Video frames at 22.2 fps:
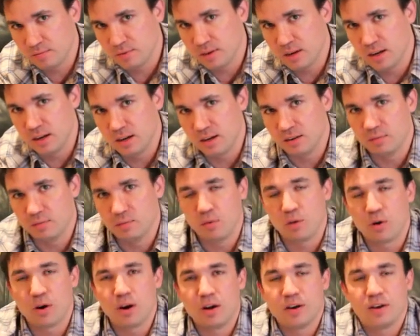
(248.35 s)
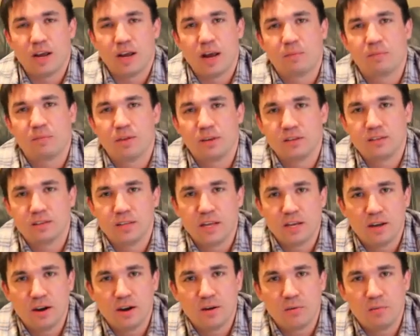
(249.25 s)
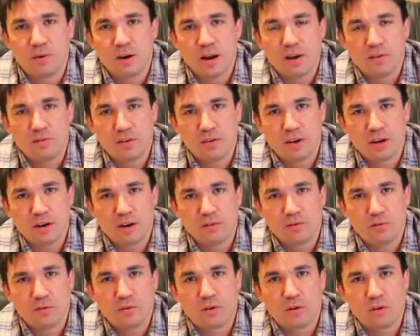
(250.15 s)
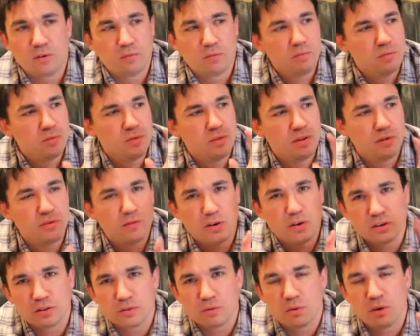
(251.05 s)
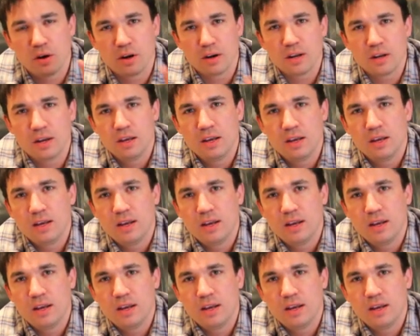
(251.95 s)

uh, more in depth as they go but I figured for the first one